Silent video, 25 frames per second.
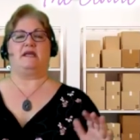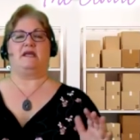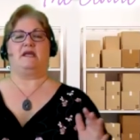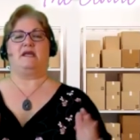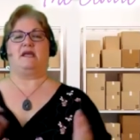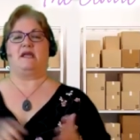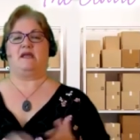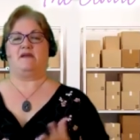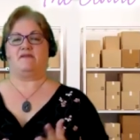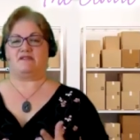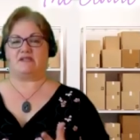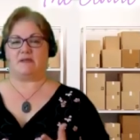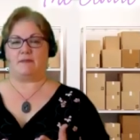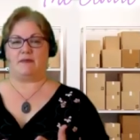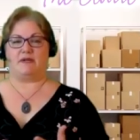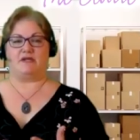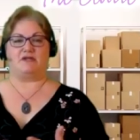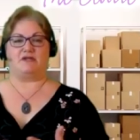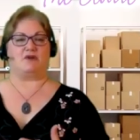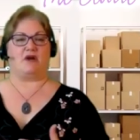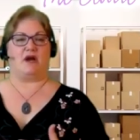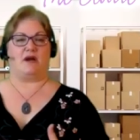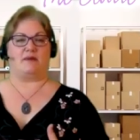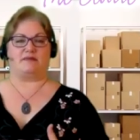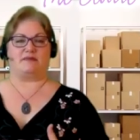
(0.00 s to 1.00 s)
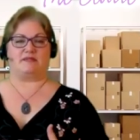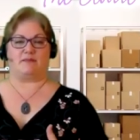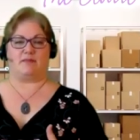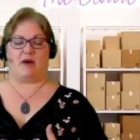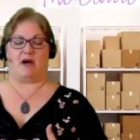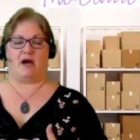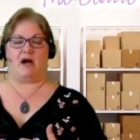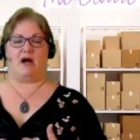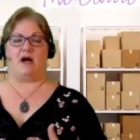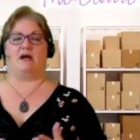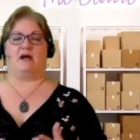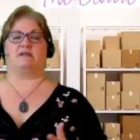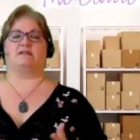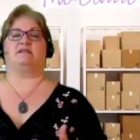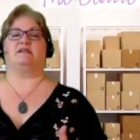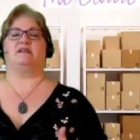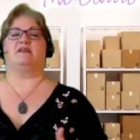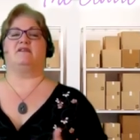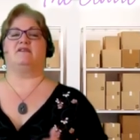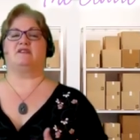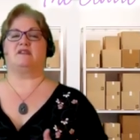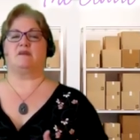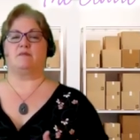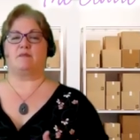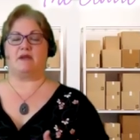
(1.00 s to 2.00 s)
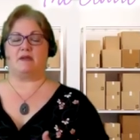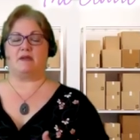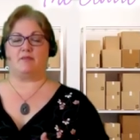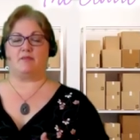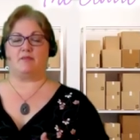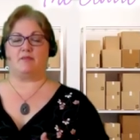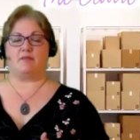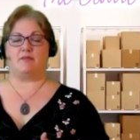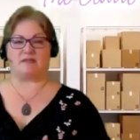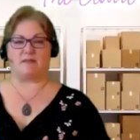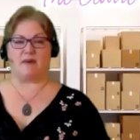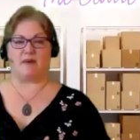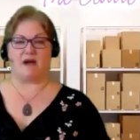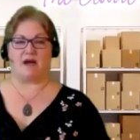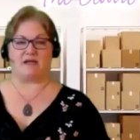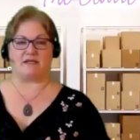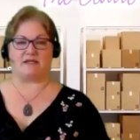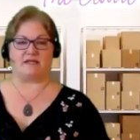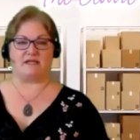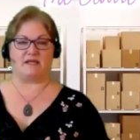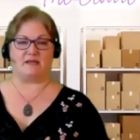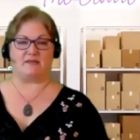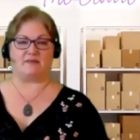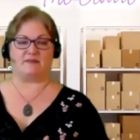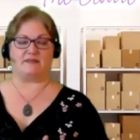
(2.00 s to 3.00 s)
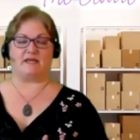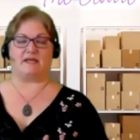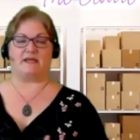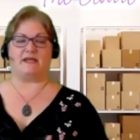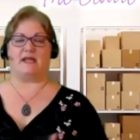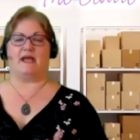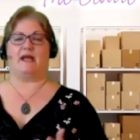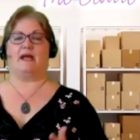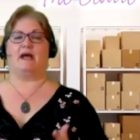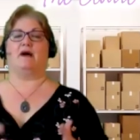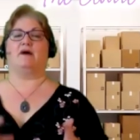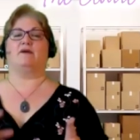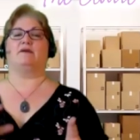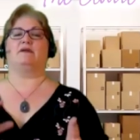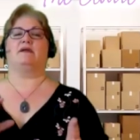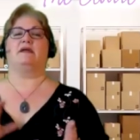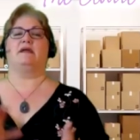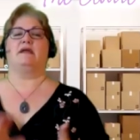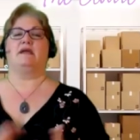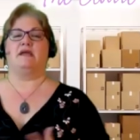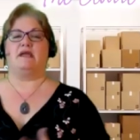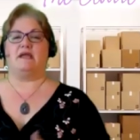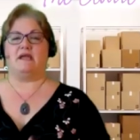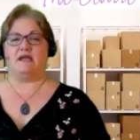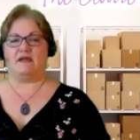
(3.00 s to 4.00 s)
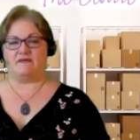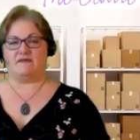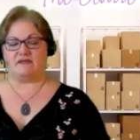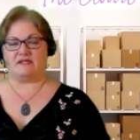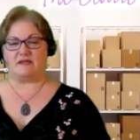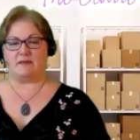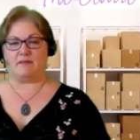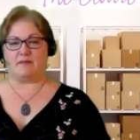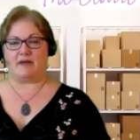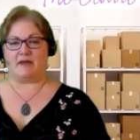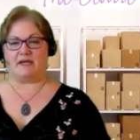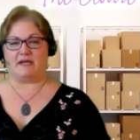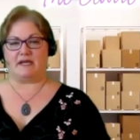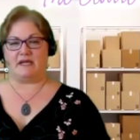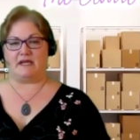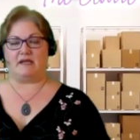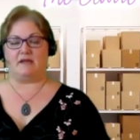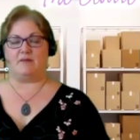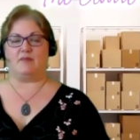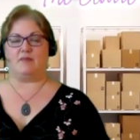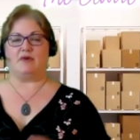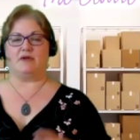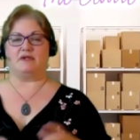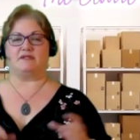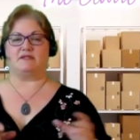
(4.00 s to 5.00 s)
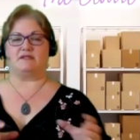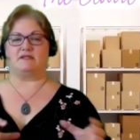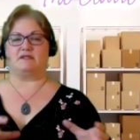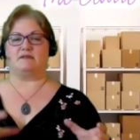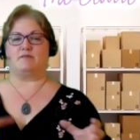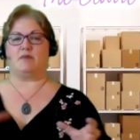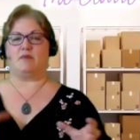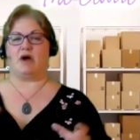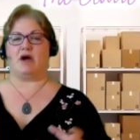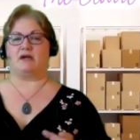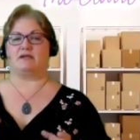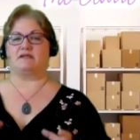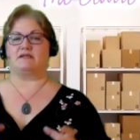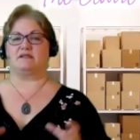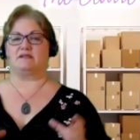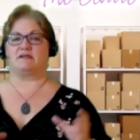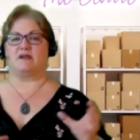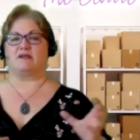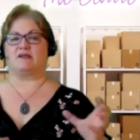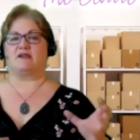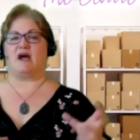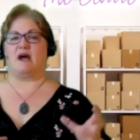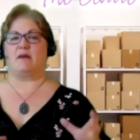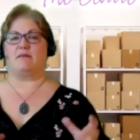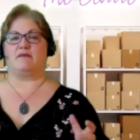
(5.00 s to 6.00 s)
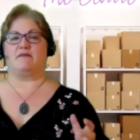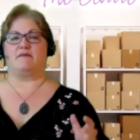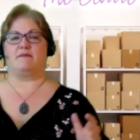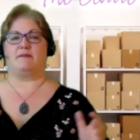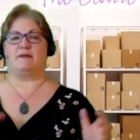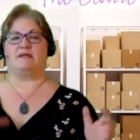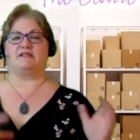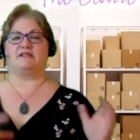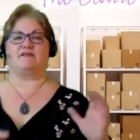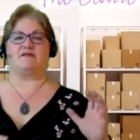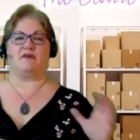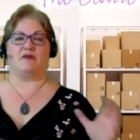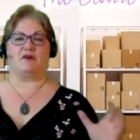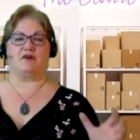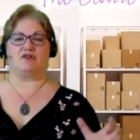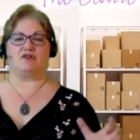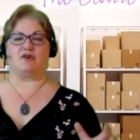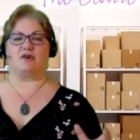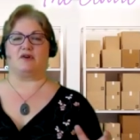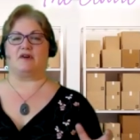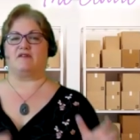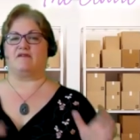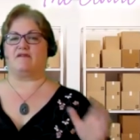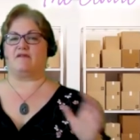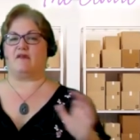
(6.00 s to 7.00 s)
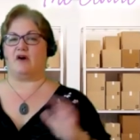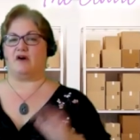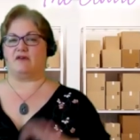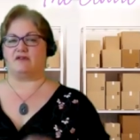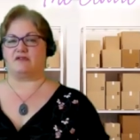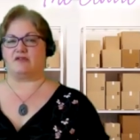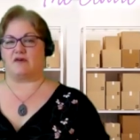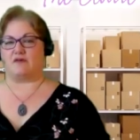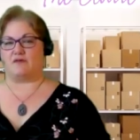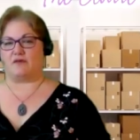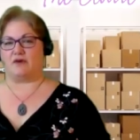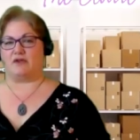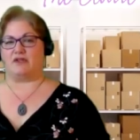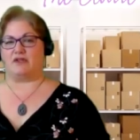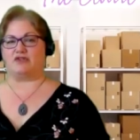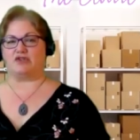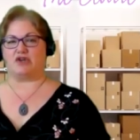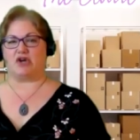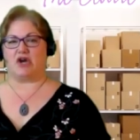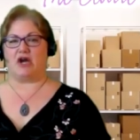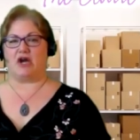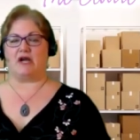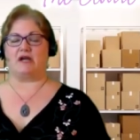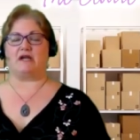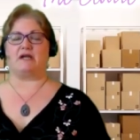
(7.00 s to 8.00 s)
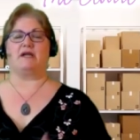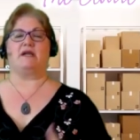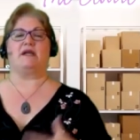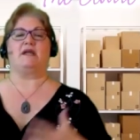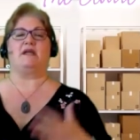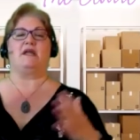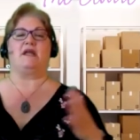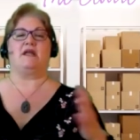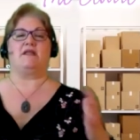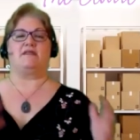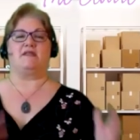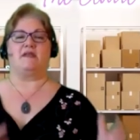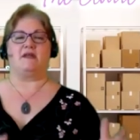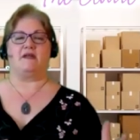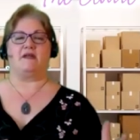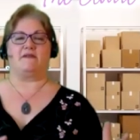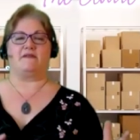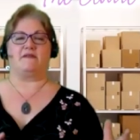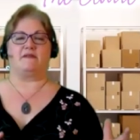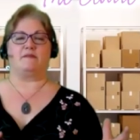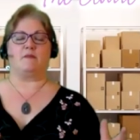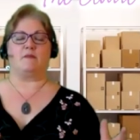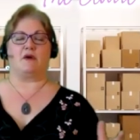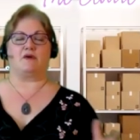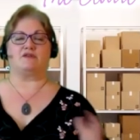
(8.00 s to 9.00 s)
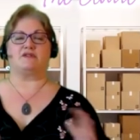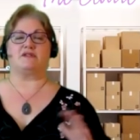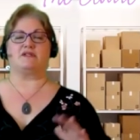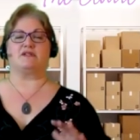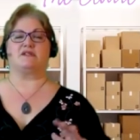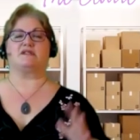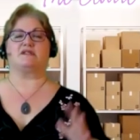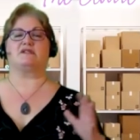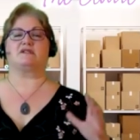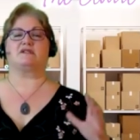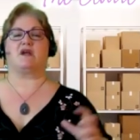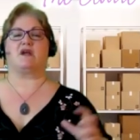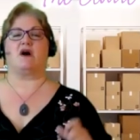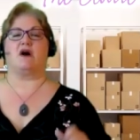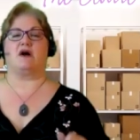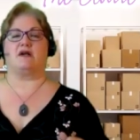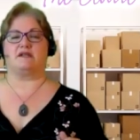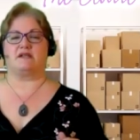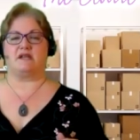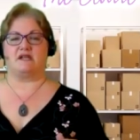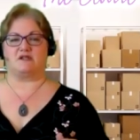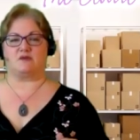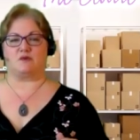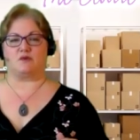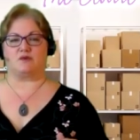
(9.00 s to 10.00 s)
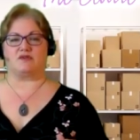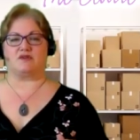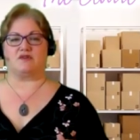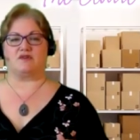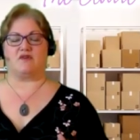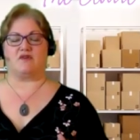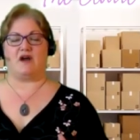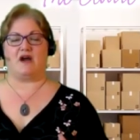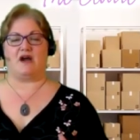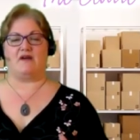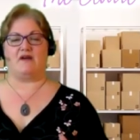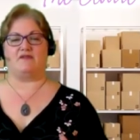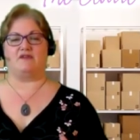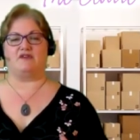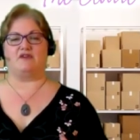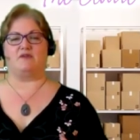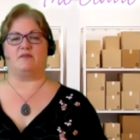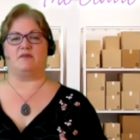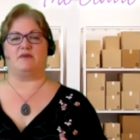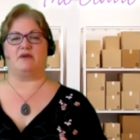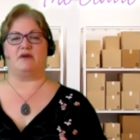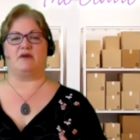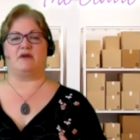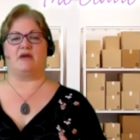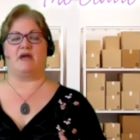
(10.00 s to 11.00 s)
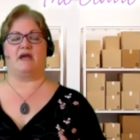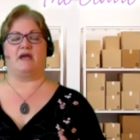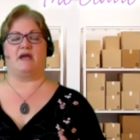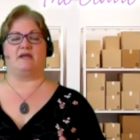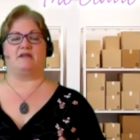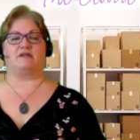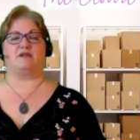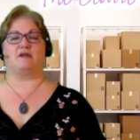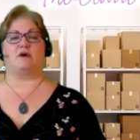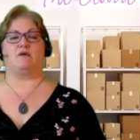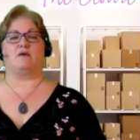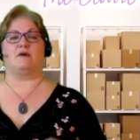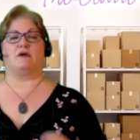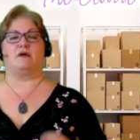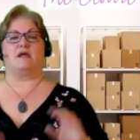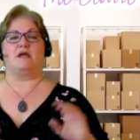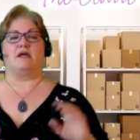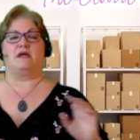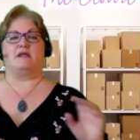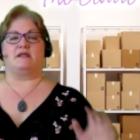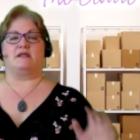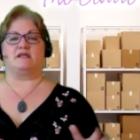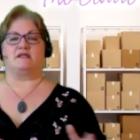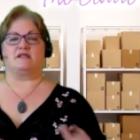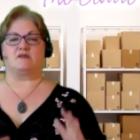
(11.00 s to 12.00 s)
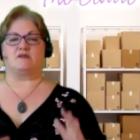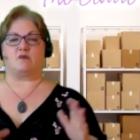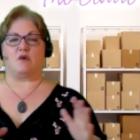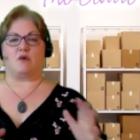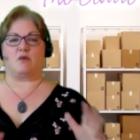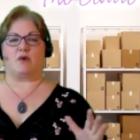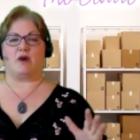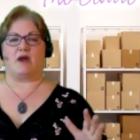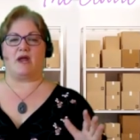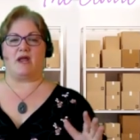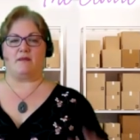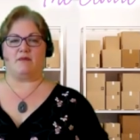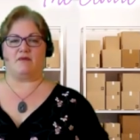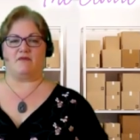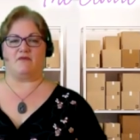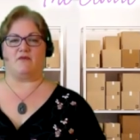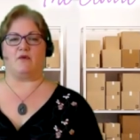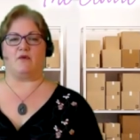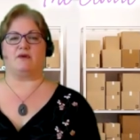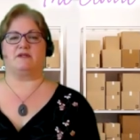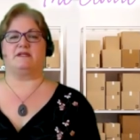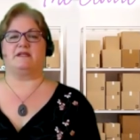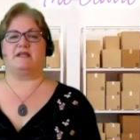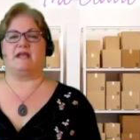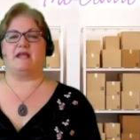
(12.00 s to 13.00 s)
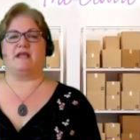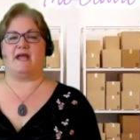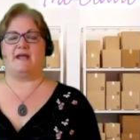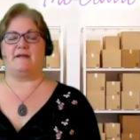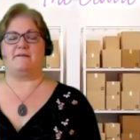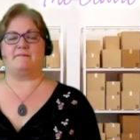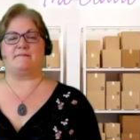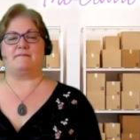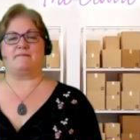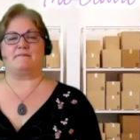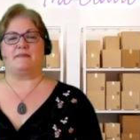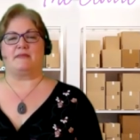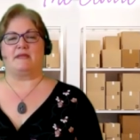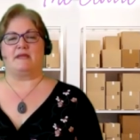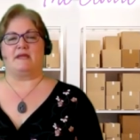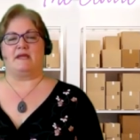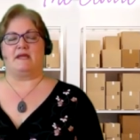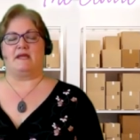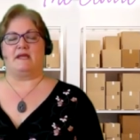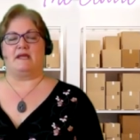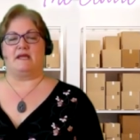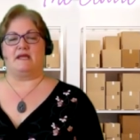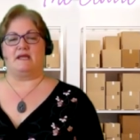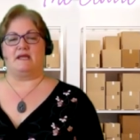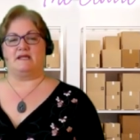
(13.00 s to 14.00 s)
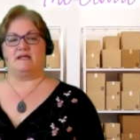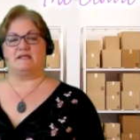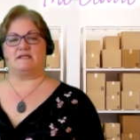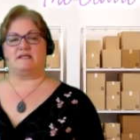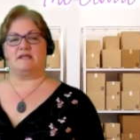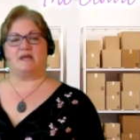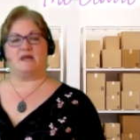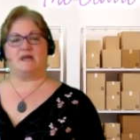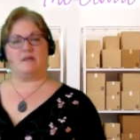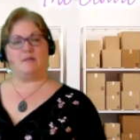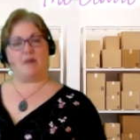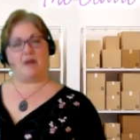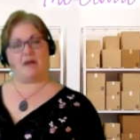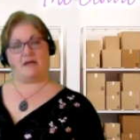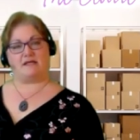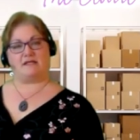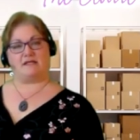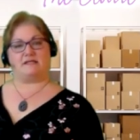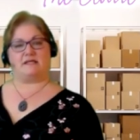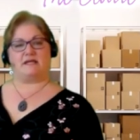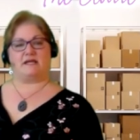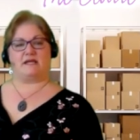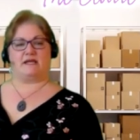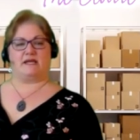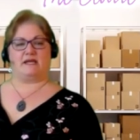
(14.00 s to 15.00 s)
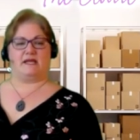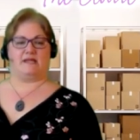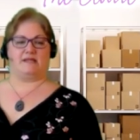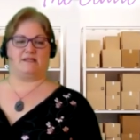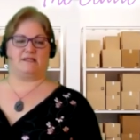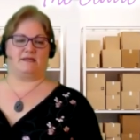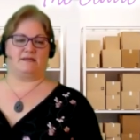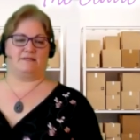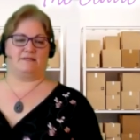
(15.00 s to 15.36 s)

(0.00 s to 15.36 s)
if somebody drops a box, if somebody puts the box in upside down, if somebody puts boxes on top of a piece of furniture and it falls over in the truck, that most of the contents will survive and you'll be okay. So this is what we're aiming for today, is boxing techniques.